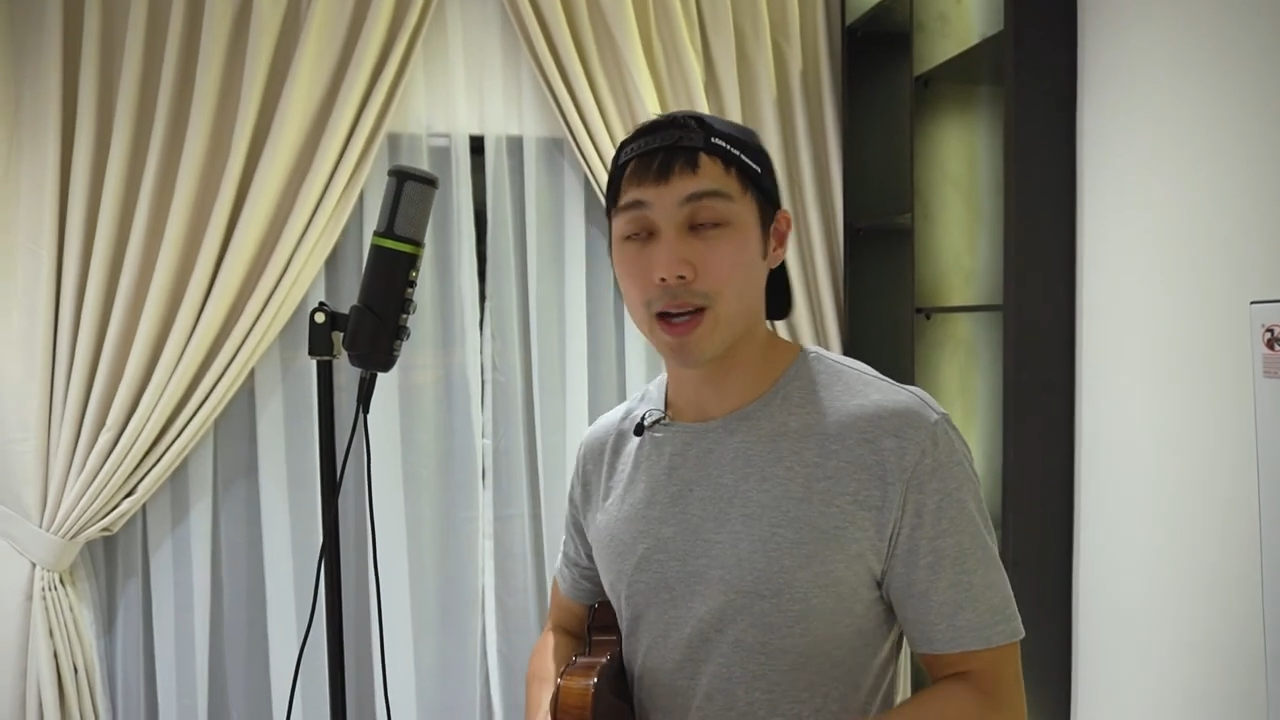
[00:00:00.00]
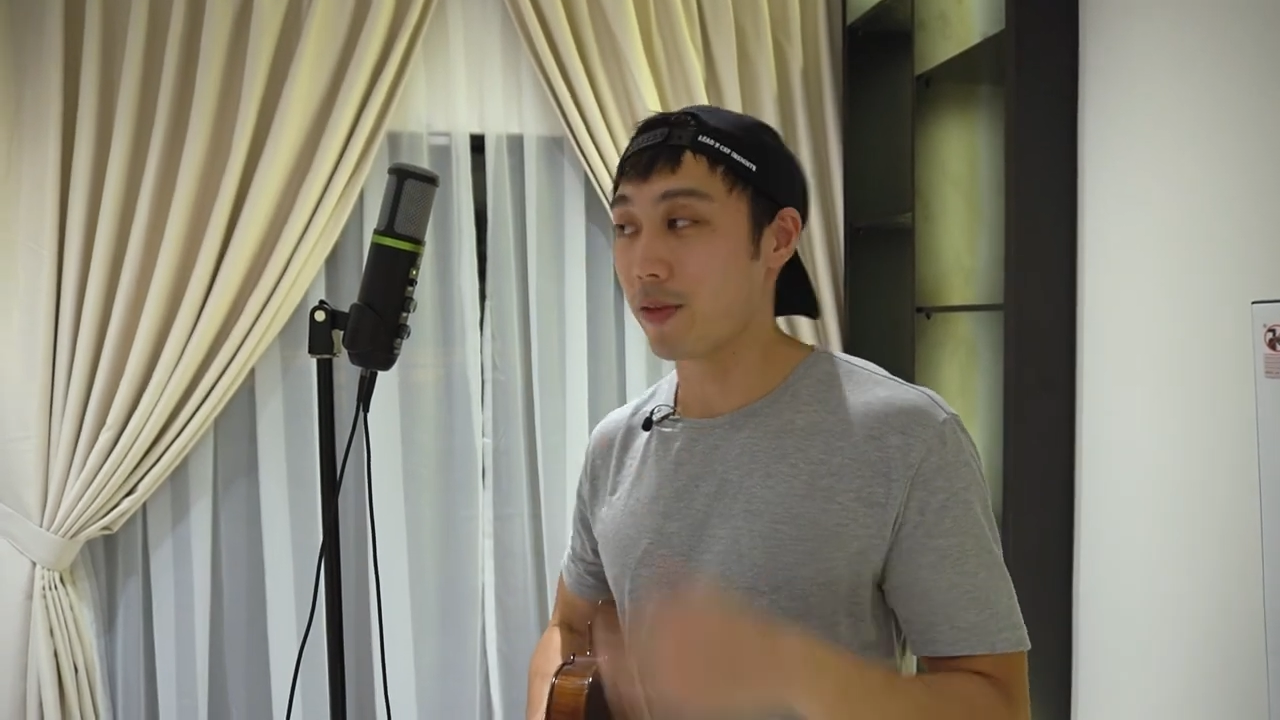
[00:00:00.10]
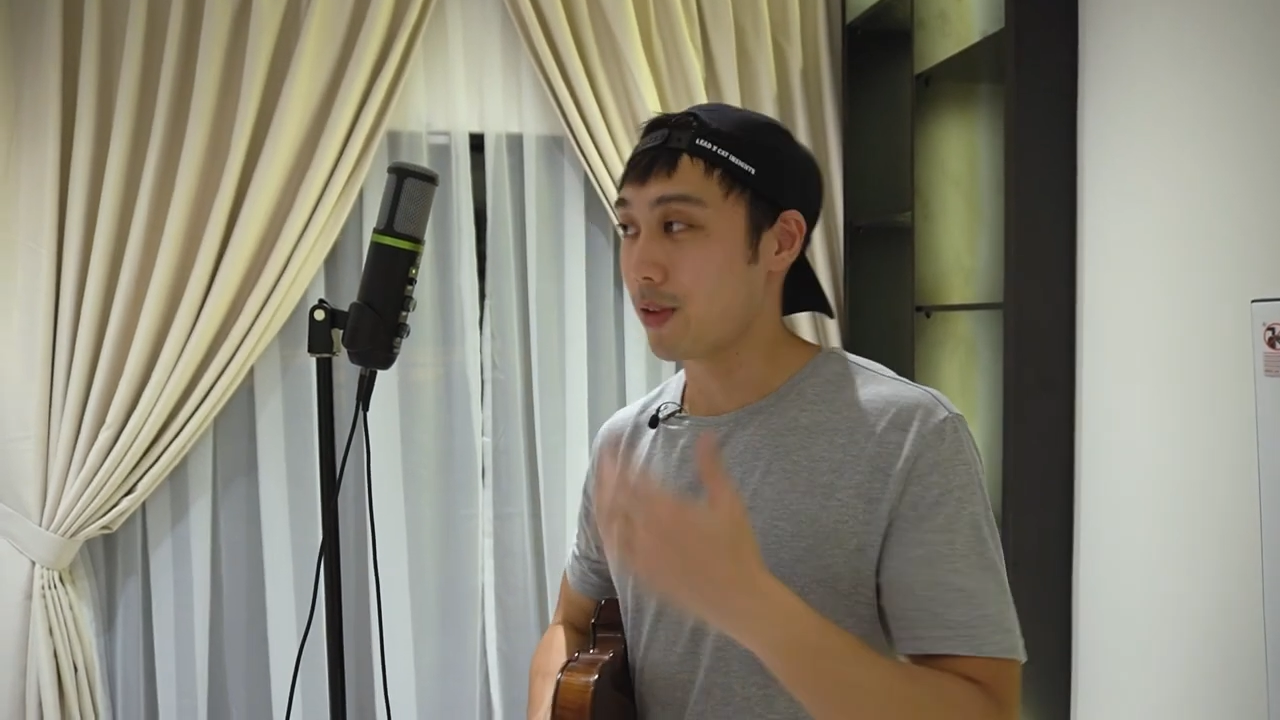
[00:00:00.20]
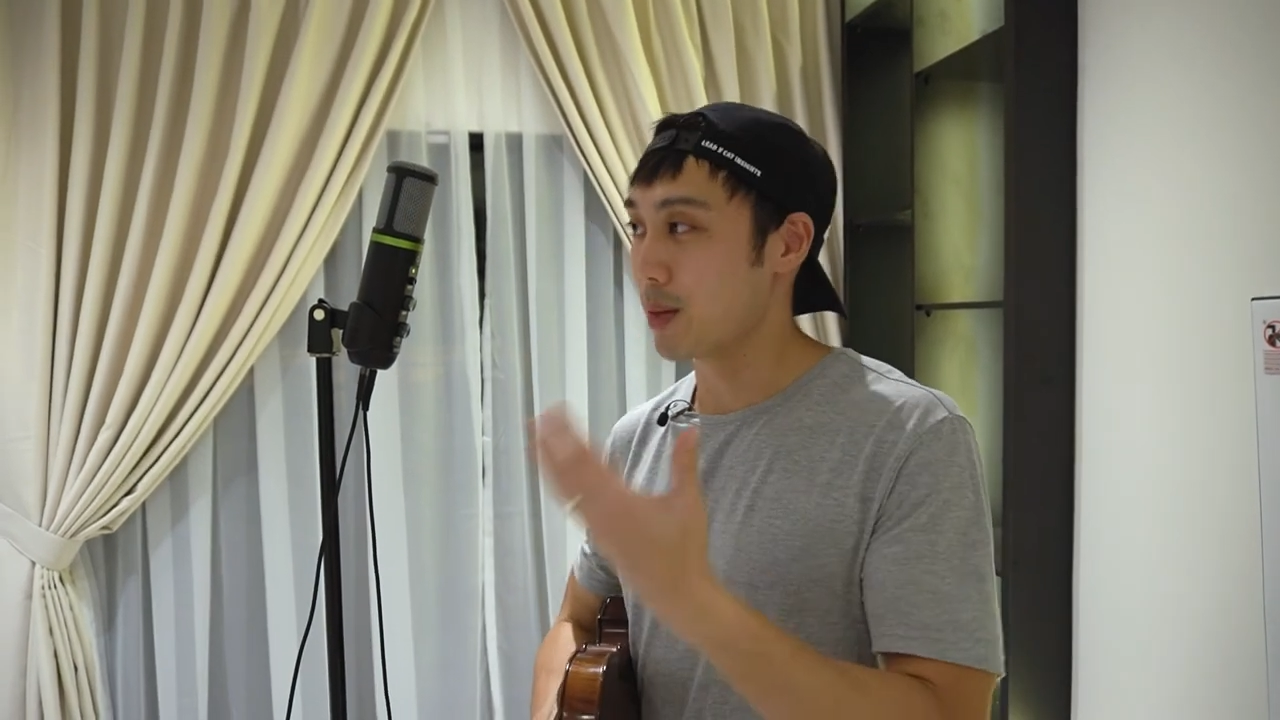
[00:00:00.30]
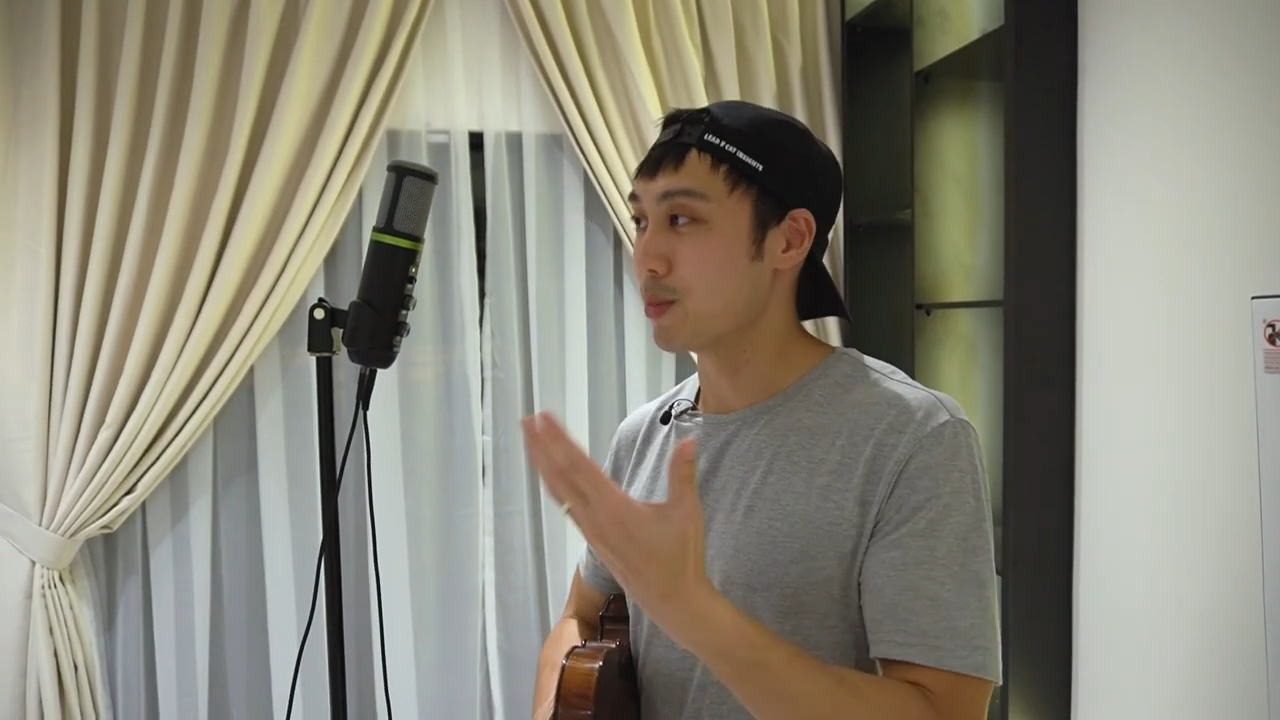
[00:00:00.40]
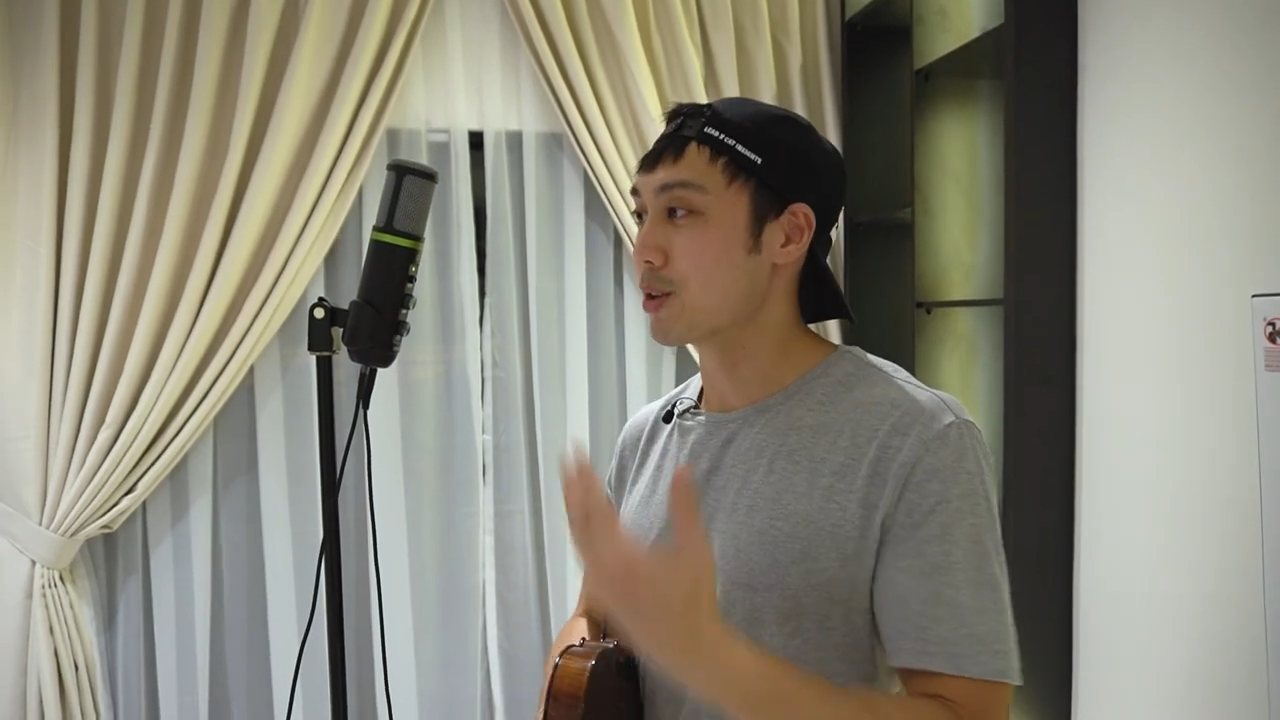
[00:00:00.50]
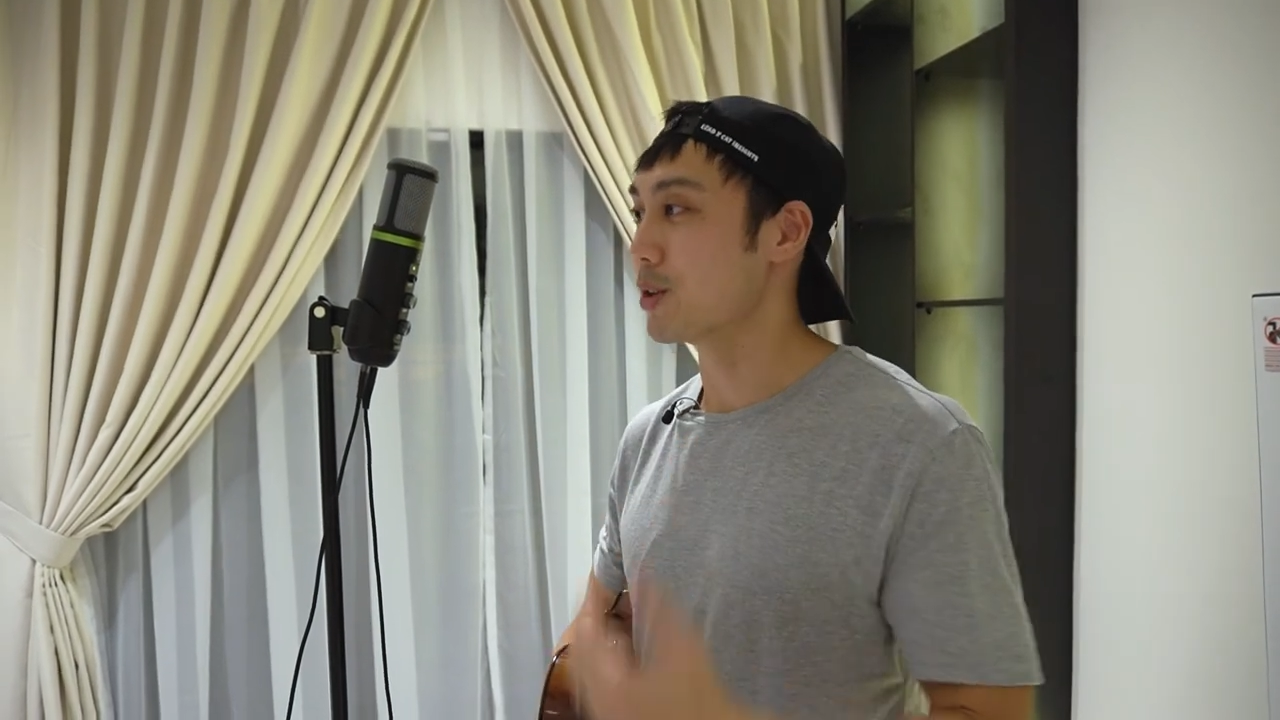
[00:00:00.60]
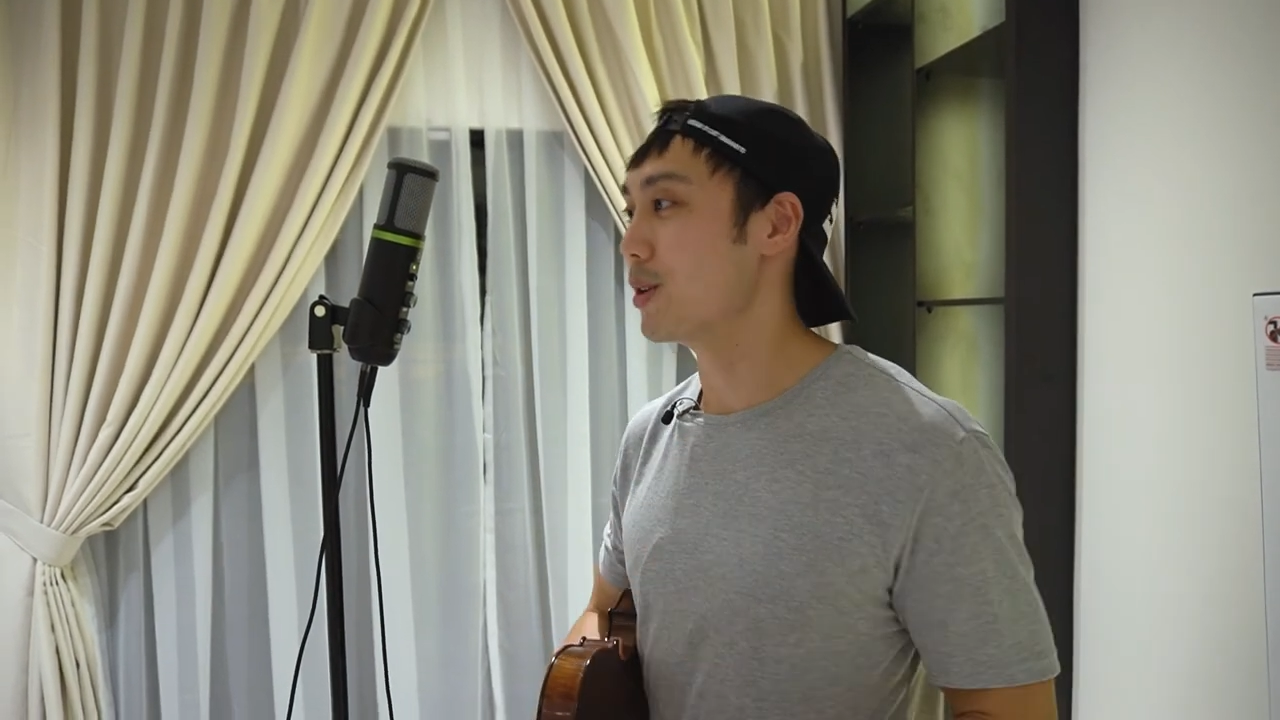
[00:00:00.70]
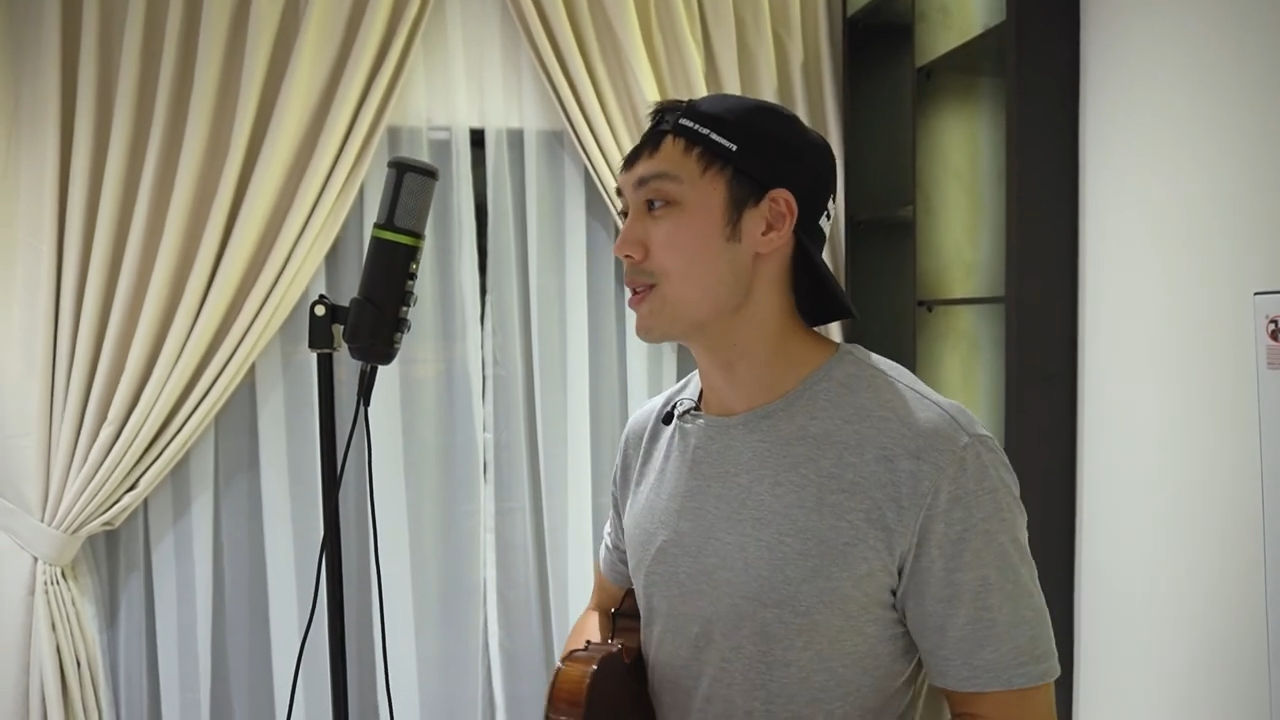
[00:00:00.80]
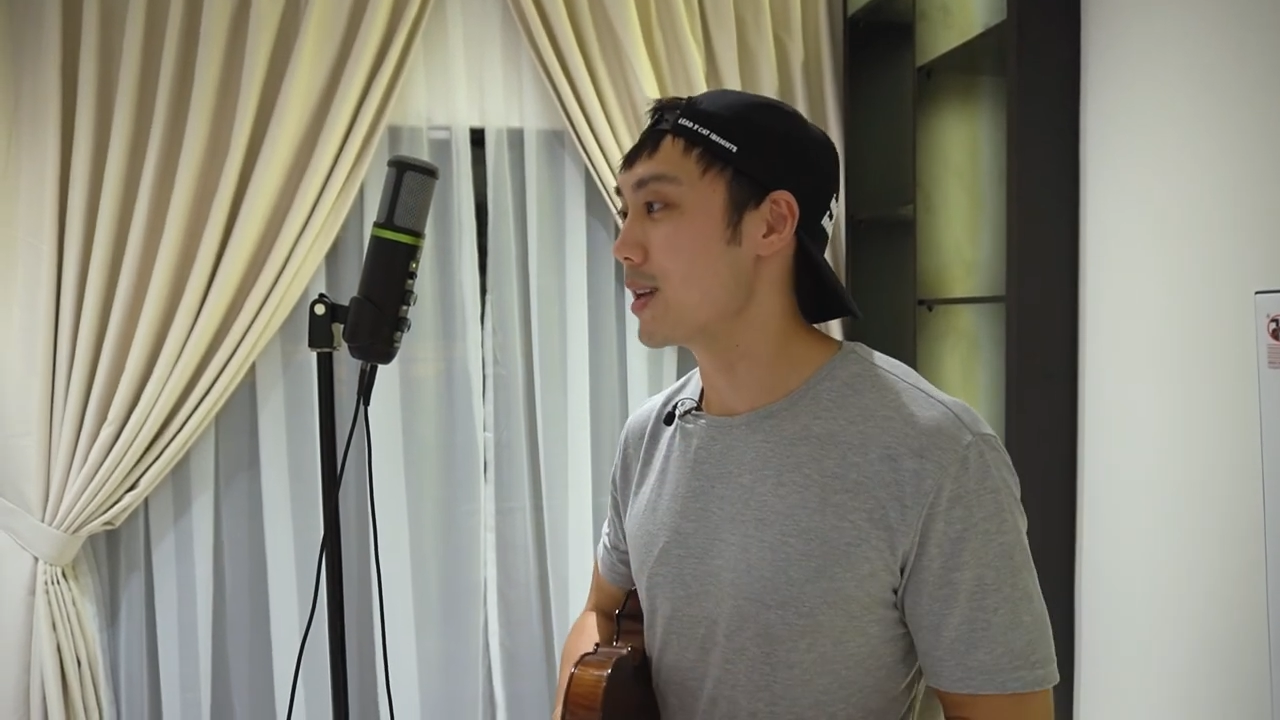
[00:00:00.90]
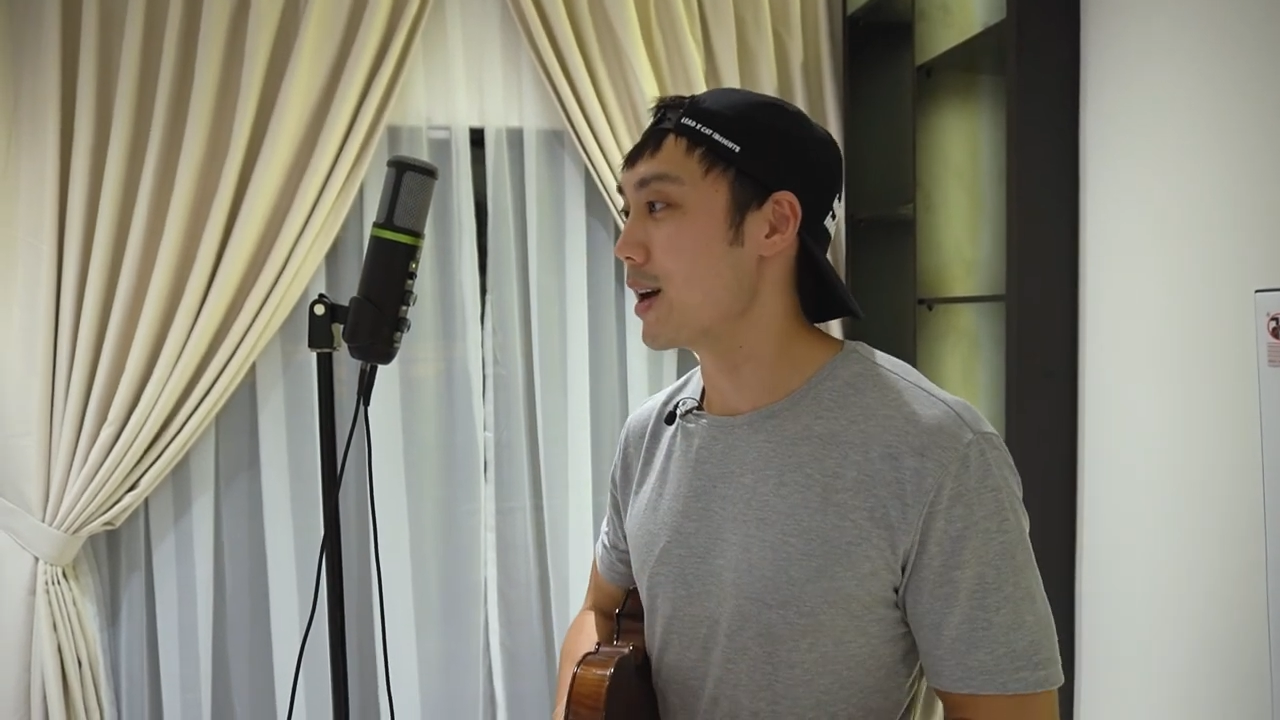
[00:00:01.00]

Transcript: I've came across,